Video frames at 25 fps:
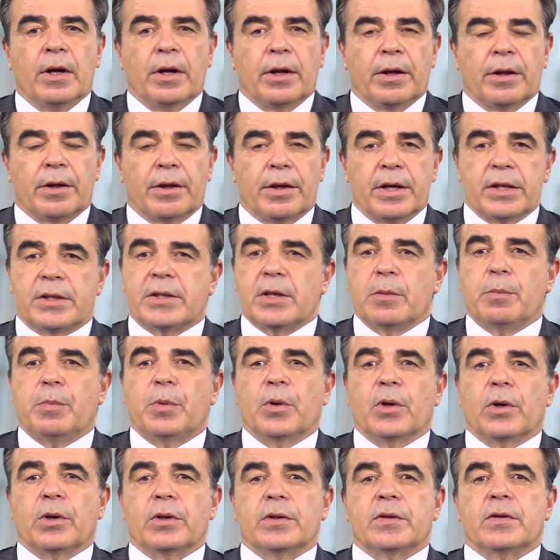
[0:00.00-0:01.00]
This
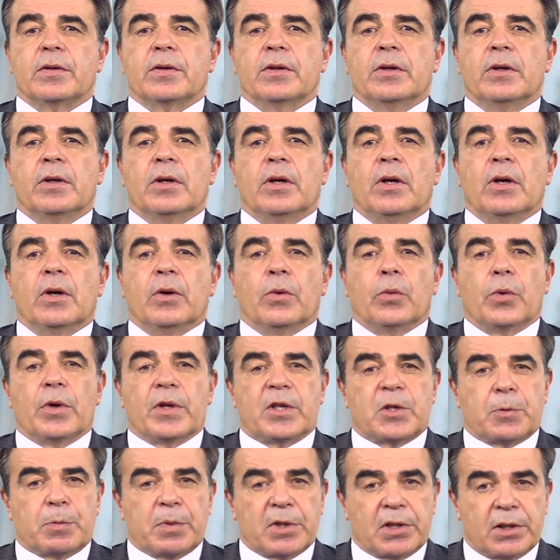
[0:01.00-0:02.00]
support, with
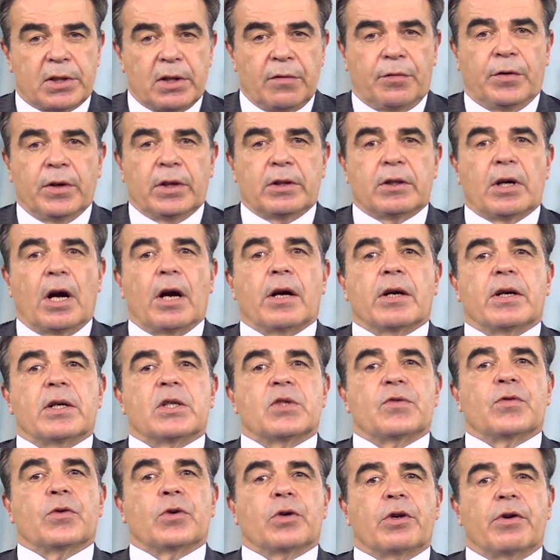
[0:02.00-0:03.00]
specific
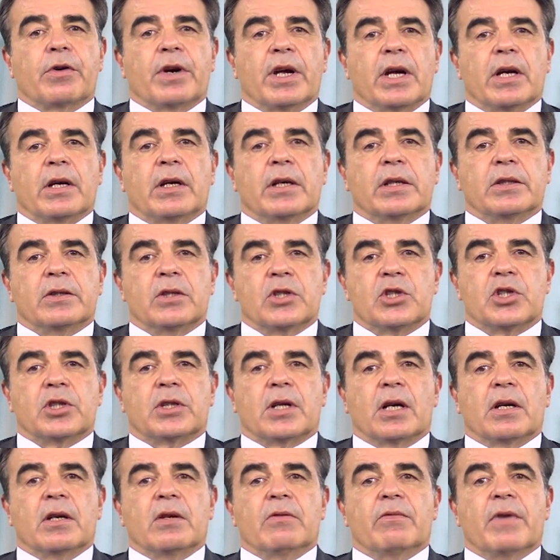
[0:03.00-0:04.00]
targets for green and
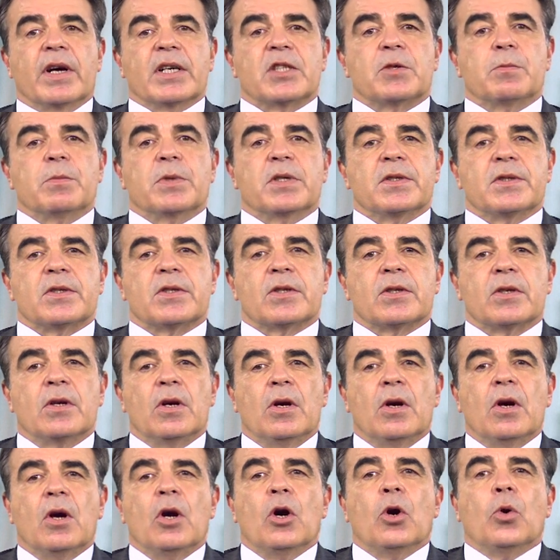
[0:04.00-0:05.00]
digital investments,
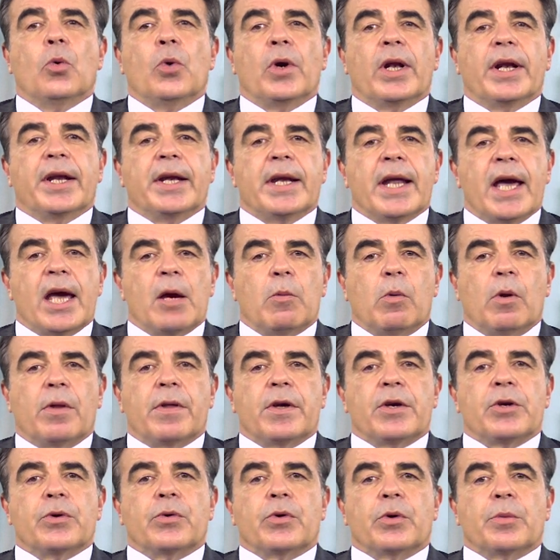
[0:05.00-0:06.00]
will enable
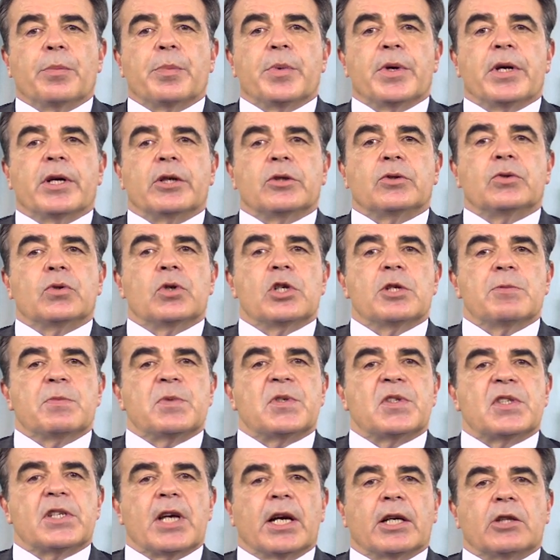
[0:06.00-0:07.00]
the European tourism
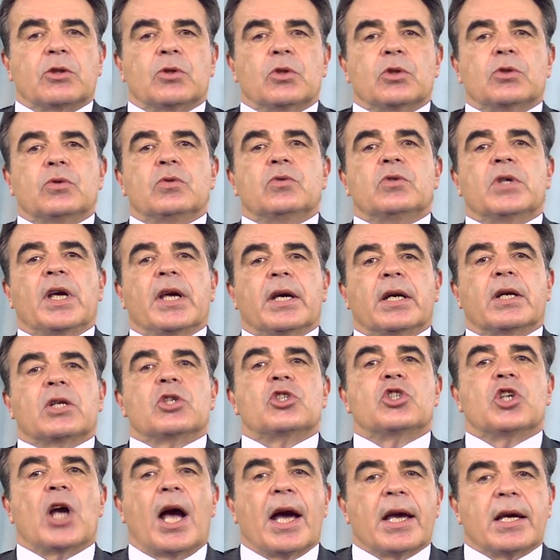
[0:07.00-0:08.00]
sector to take a
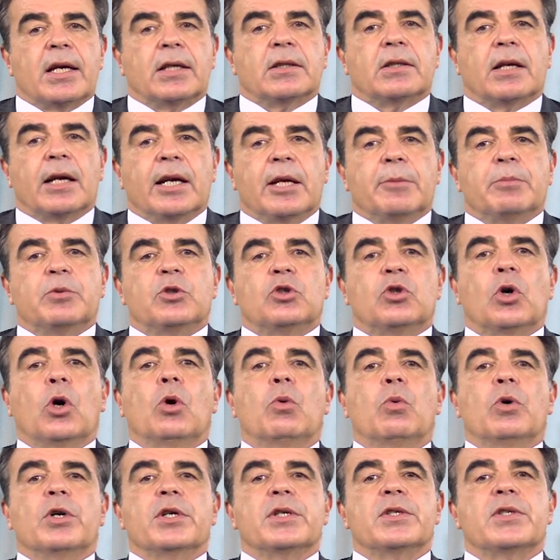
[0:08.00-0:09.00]
giant leap
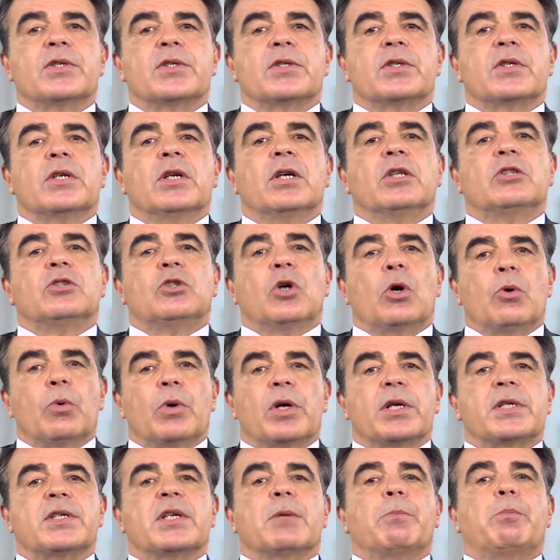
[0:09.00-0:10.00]
towards
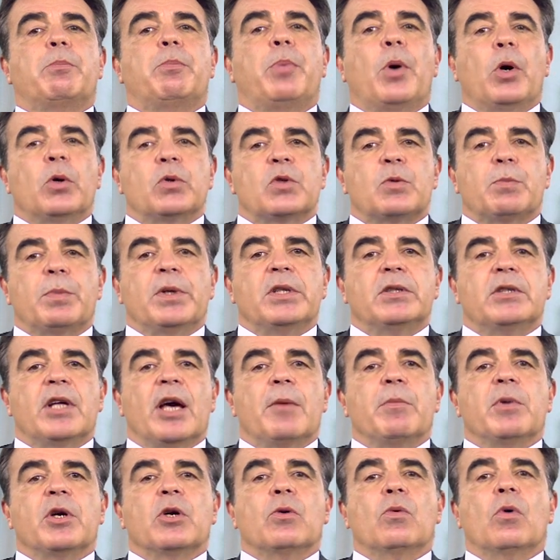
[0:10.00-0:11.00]
a
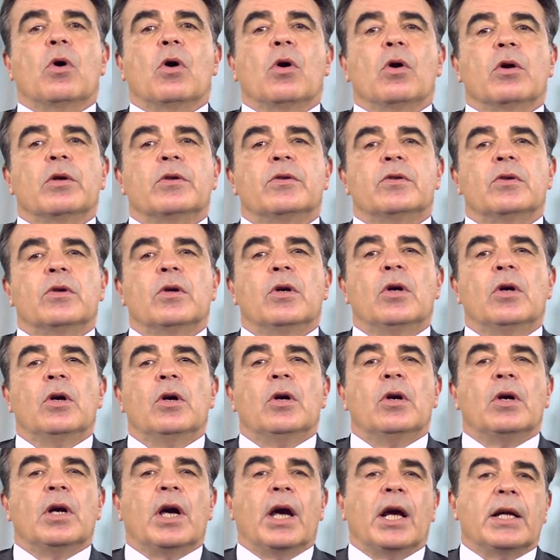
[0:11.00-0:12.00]
post-pandemic world,
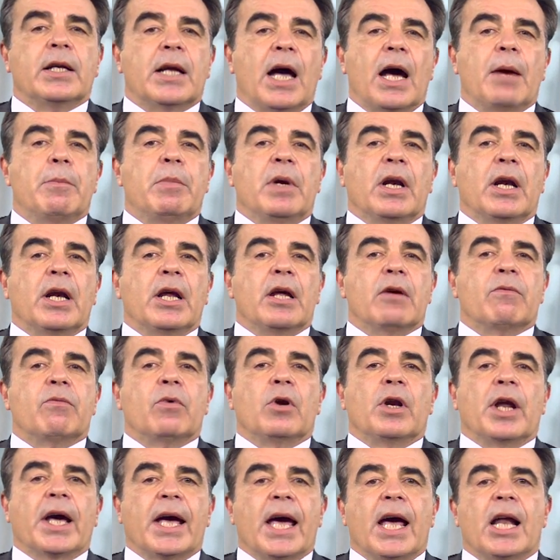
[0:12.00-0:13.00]
and I believe
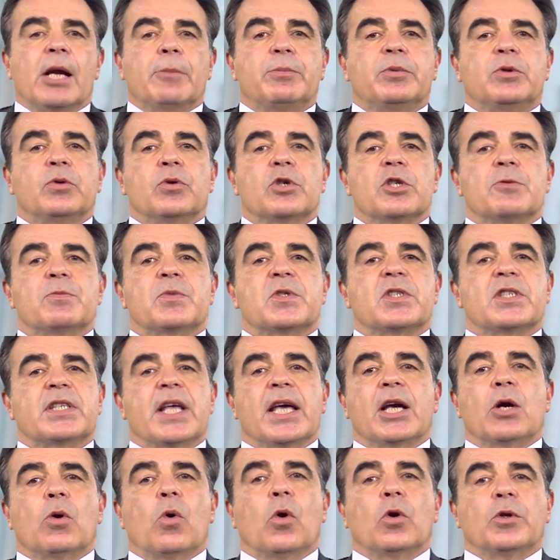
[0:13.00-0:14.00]
will help tourism
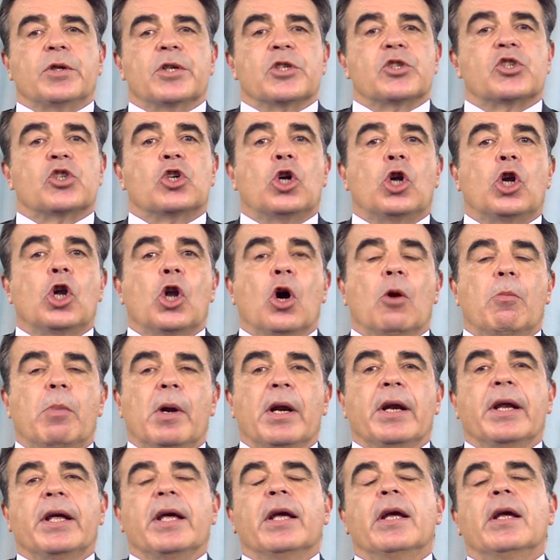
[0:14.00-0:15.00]
stakeholders
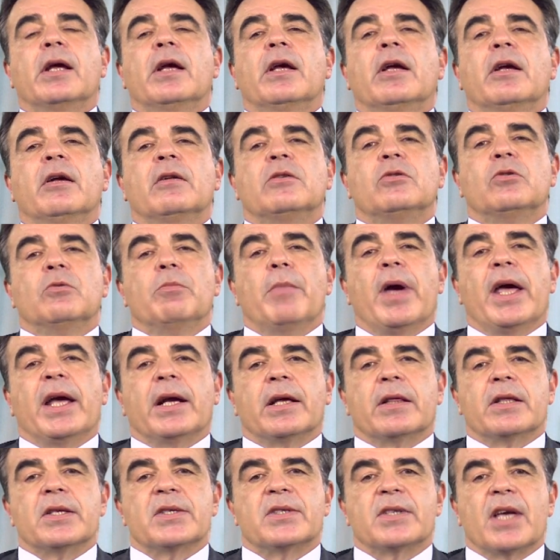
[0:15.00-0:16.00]
globally to
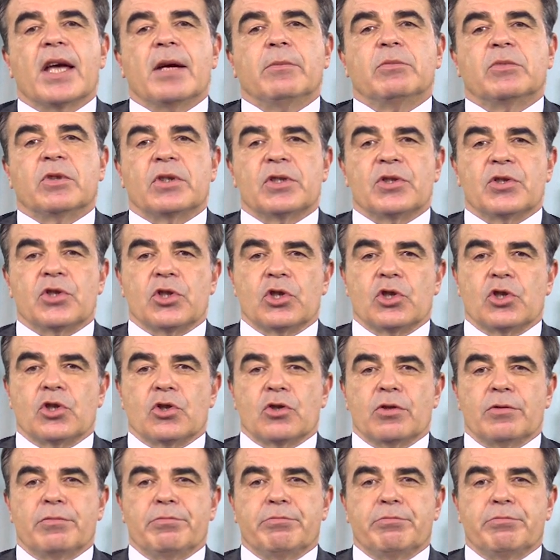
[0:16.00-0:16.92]
make the same transition.